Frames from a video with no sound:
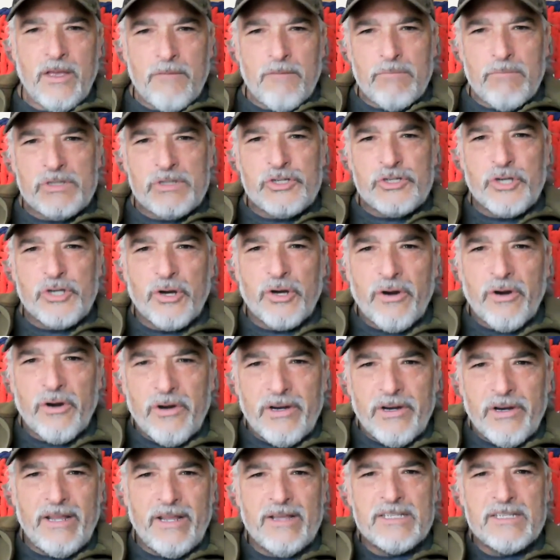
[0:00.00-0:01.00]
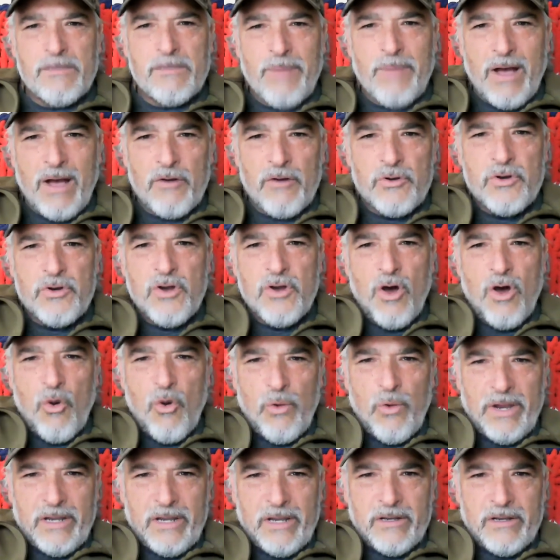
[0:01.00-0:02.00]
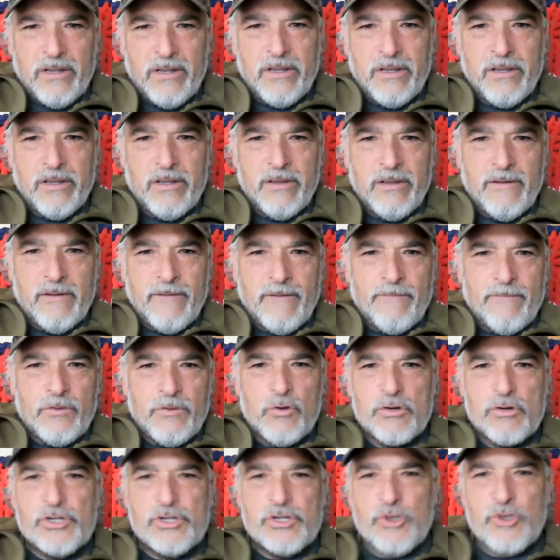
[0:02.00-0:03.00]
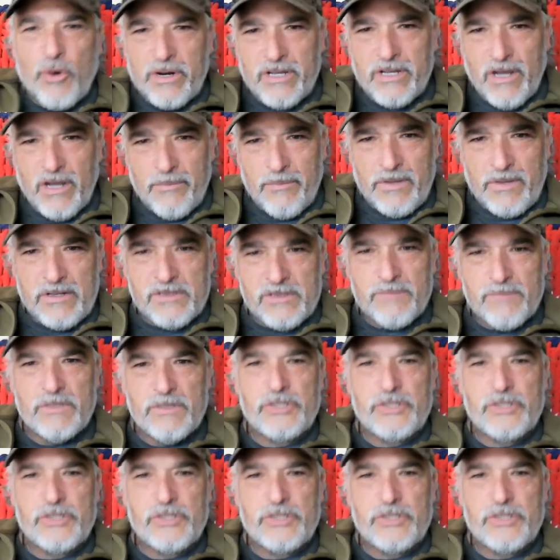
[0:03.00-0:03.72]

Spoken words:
Maturity is about knowing your shortcomings.